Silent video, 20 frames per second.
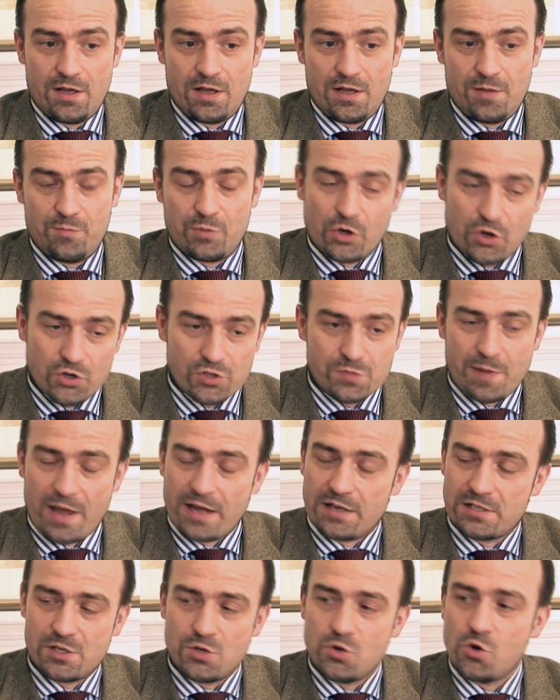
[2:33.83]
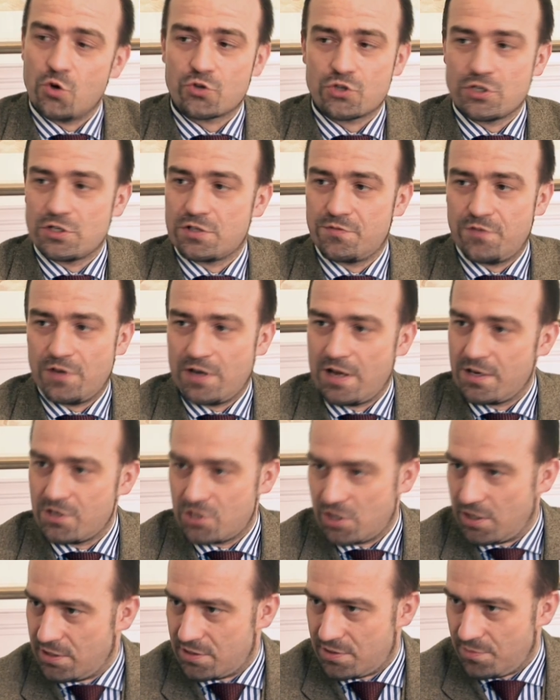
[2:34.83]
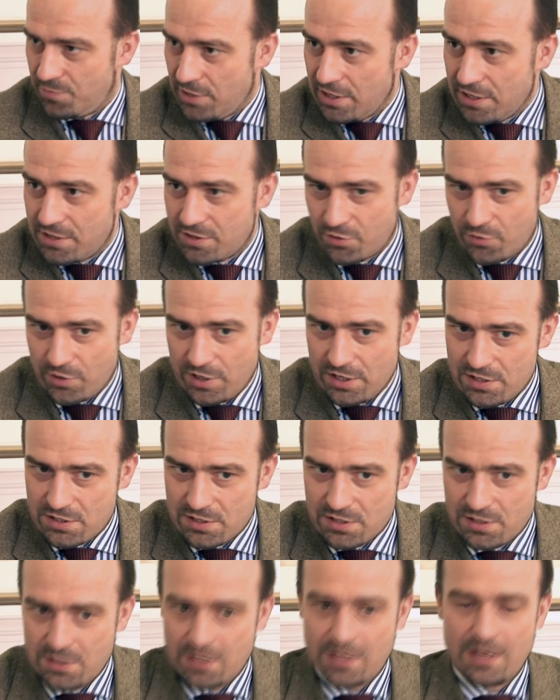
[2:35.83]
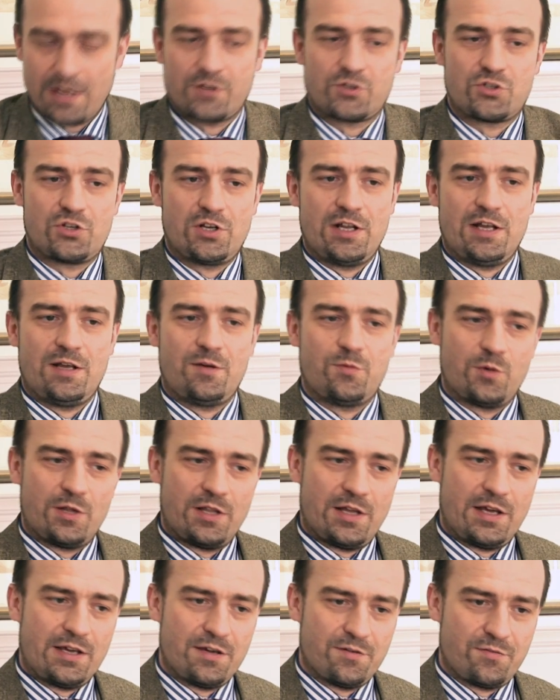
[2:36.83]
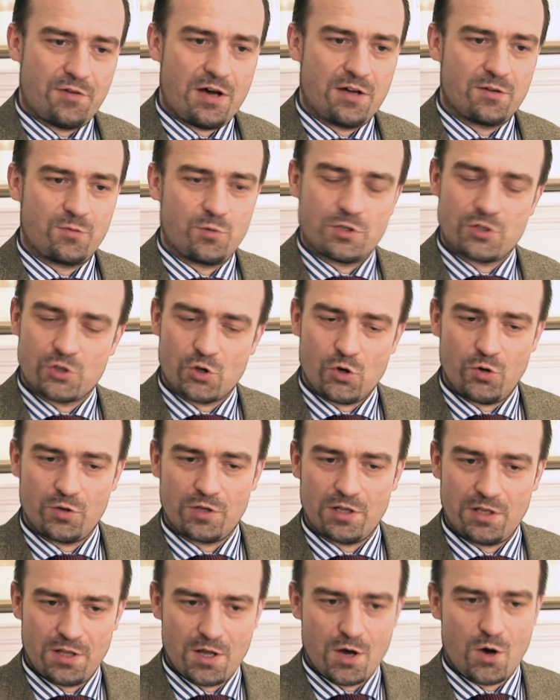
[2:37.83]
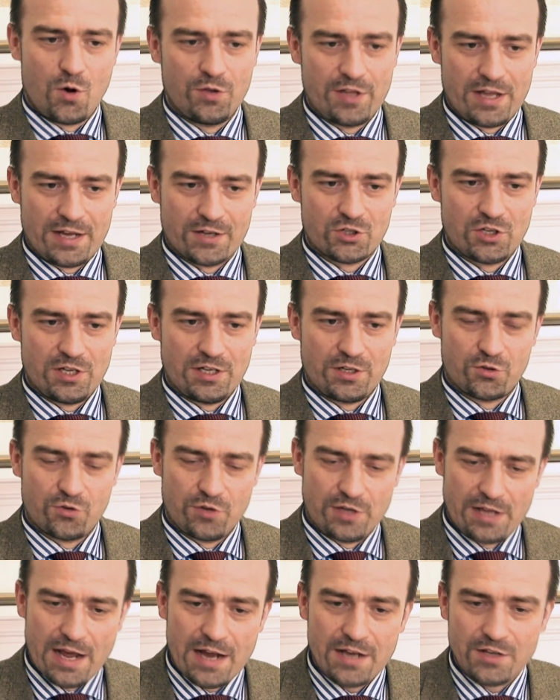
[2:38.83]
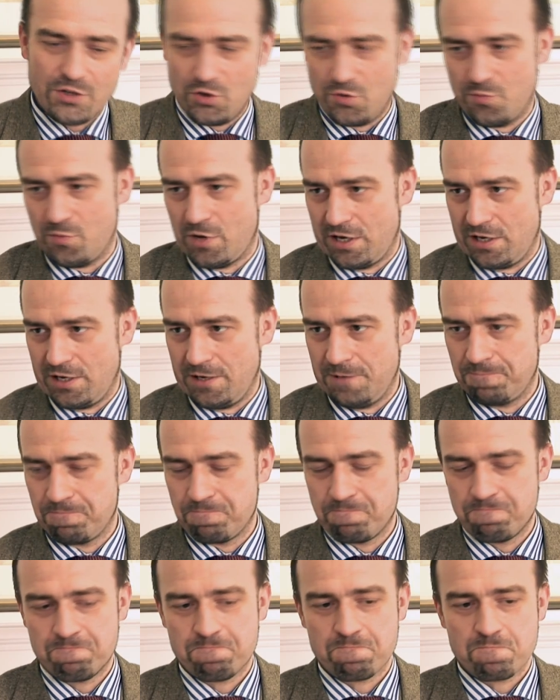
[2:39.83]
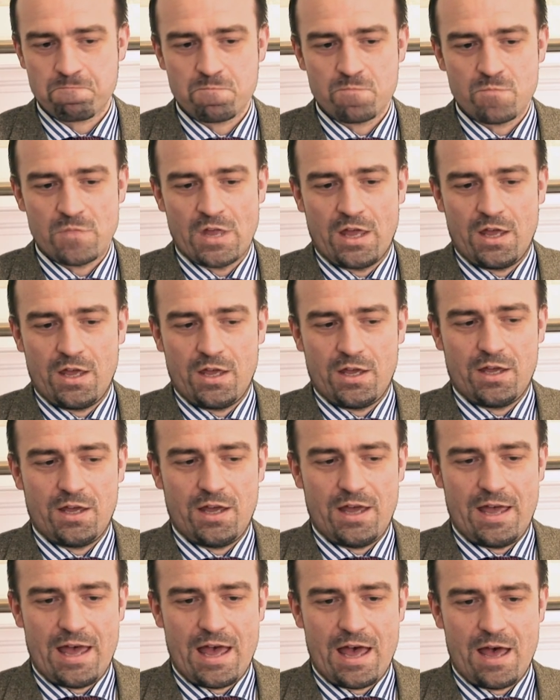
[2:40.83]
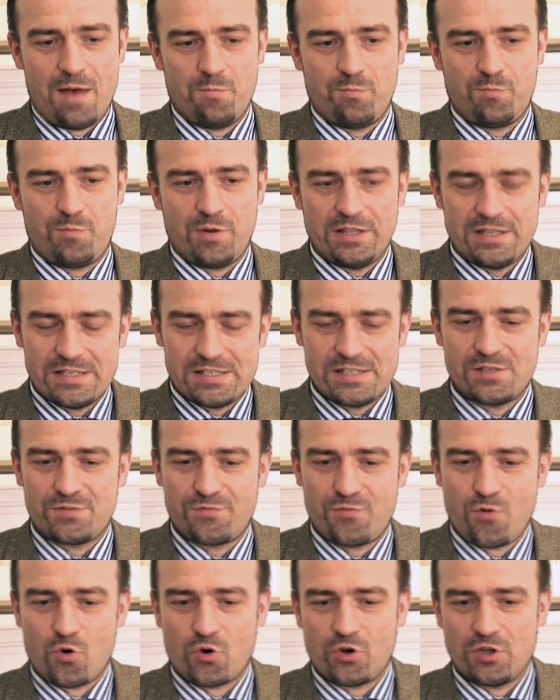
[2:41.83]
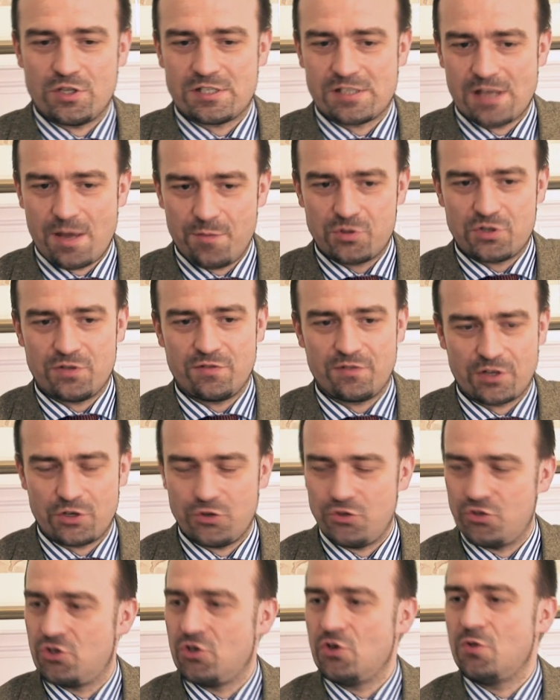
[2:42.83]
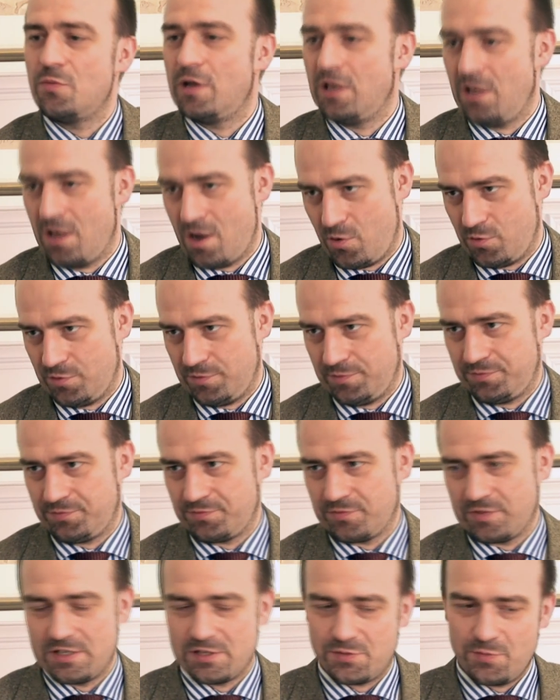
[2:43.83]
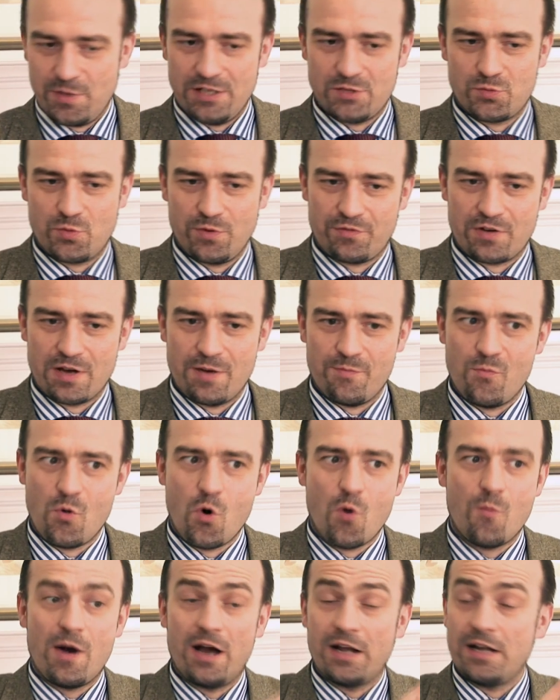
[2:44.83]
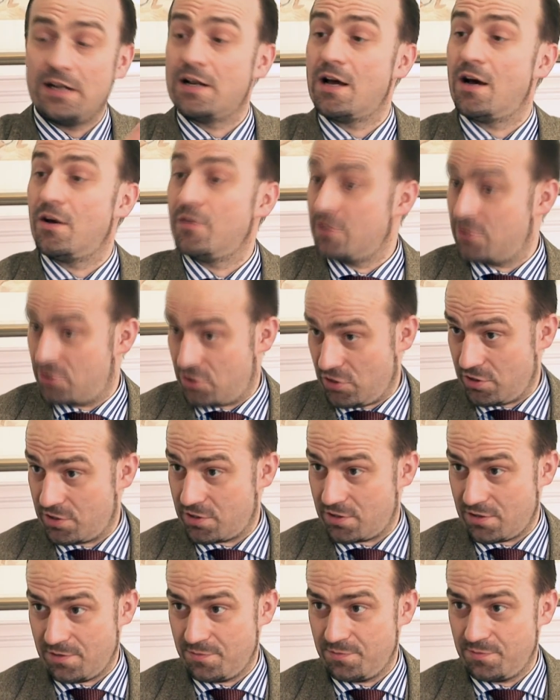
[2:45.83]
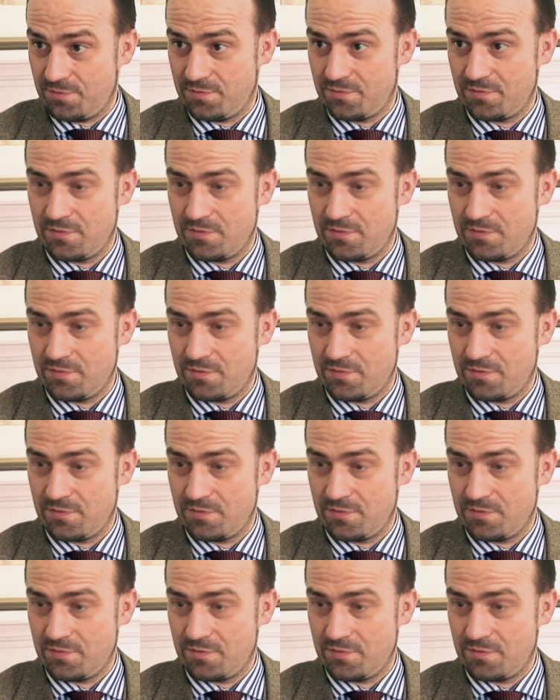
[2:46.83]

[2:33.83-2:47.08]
and because banks are not just financial intermediaries, they actually, when they give out what's called a loan, they actually create new money. But this is for consumption, the consumer loan. This means we've got more money now in the system,